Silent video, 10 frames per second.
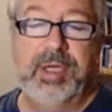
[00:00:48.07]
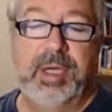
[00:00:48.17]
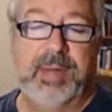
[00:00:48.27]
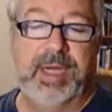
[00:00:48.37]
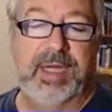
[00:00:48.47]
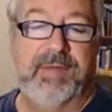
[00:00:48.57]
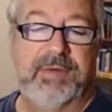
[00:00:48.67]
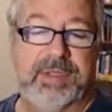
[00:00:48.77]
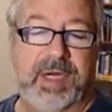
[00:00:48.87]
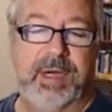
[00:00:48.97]
you what it
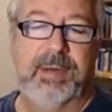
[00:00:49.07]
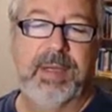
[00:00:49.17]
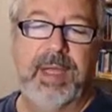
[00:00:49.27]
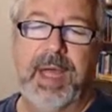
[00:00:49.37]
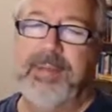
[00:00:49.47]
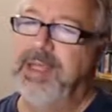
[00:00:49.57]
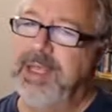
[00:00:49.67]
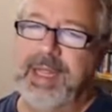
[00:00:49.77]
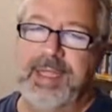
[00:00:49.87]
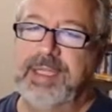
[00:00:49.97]
covers here.
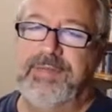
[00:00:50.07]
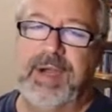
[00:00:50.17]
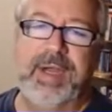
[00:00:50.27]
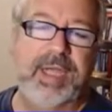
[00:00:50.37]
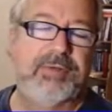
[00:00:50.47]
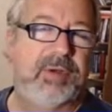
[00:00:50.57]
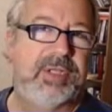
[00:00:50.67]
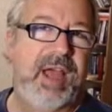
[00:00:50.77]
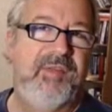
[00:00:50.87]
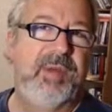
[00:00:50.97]
Again, this is very intro
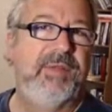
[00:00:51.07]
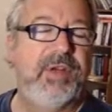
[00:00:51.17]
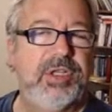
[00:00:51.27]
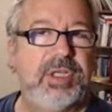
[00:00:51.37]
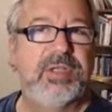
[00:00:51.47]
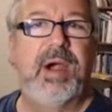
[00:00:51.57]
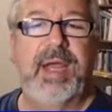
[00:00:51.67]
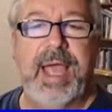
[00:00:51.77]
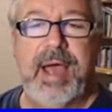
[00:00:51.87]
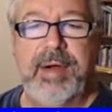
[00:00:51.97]
stuff, but if you're just
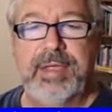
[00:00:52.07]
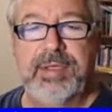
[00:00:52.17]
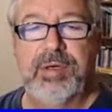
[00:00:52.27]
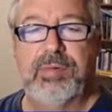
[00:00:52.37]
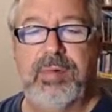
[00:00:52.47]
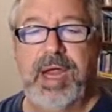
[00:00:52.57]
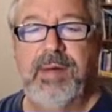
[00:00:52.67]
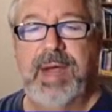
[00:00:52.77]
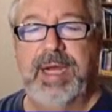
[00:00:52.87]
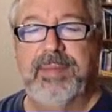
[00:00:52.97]
starting out, it's a great
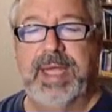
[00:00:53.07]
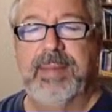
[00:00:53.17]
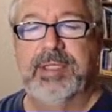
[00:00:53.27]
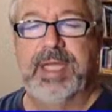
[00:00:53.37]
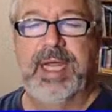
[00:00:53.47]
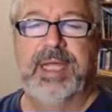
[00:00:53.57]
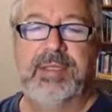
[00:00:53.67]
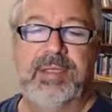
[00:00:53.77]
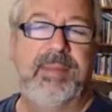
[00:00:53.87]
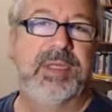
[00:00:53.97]
way to be able to
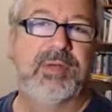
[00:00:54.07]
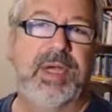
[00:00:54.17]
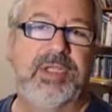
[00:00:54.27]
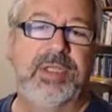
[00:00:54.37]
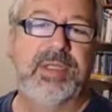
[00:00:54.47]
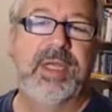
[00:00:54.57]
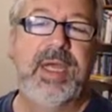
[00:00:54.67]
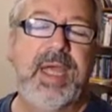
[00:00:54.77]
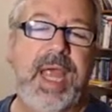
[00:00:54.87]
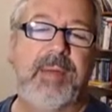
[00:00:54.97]
answer some of these questions.
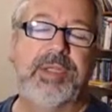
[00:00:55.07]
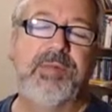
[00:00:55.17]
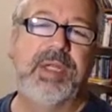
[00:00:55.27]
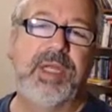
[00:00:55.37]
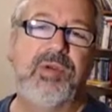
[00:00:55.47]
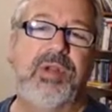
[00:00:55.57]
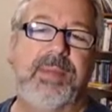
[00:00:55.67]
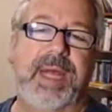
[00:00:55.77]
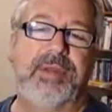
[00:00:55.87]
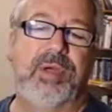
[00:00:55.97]
And what's really cool
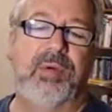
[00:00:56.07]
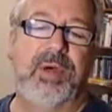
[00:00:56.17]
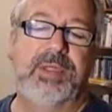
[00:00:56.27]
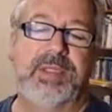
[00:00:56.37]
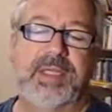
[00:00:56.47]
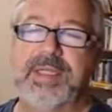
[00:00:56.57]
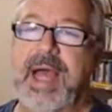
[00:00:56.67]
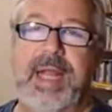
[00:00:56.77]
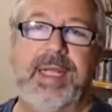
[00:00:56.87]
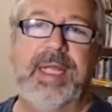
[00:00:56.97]
about the course is it's
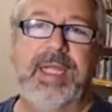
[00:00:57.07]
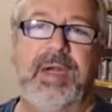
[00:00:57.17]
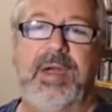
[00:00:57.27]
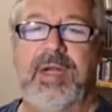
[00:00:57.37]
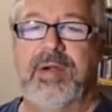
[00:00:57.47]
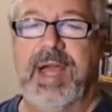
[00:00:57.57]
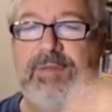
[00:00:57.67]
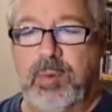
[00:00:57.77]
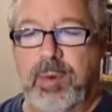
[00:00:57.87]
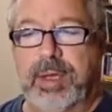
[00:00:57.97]
not linear. You don't have
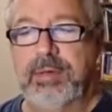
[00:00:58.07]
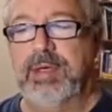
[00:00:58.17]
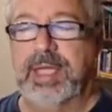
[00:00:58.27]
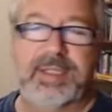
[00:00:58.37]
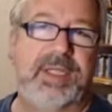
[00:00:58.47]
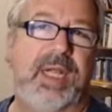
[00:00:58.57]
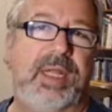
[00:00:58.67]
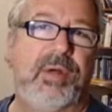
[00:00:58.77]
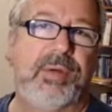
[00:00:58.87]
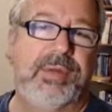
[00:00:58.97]
to work through necessarily
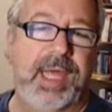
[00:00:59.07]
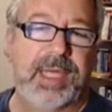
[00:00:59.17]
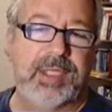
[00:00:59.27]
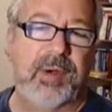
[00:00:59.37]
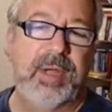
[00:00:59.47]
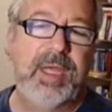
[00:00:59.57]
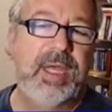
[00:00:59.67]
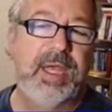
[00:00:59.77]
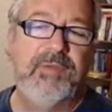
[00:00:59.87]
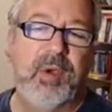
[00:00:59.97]
the whole thing. So
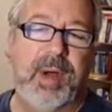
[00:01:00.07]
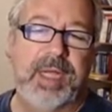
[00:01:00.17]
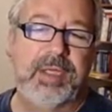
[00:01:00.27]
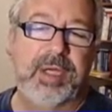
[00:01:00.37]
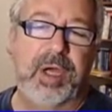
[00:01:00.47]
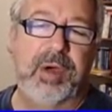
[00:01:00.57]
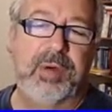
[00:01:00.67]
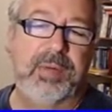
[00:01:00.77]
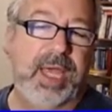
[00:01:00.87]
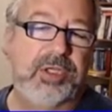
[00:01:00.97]
if you wanted to
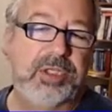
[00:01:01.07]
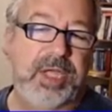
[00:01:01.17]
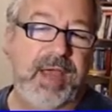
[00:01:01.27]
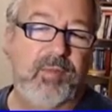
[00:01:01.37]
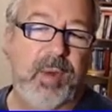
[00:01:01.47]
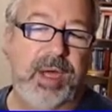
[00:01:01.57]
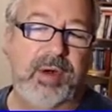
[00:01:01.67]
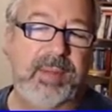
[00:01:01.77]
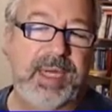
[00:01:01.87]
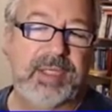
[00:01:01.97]
know, hey, should you have one
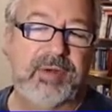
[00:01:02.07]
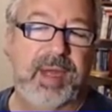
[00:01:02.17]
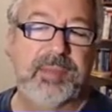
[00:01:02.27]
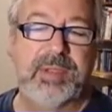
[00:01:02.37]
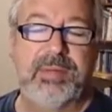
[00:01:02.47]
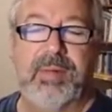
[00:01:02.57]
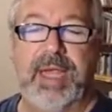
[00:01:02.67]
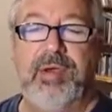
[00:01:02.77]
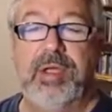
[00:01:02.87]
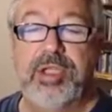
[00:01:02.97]
or many scripts,
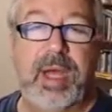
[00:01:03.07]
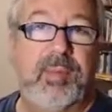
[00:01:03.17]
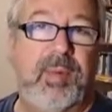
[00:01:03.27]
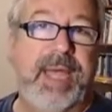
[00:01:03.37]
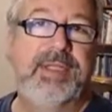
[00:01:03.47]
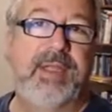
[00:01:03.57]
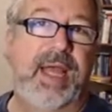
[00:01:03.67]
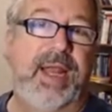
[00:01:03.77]
right? You can jump right to that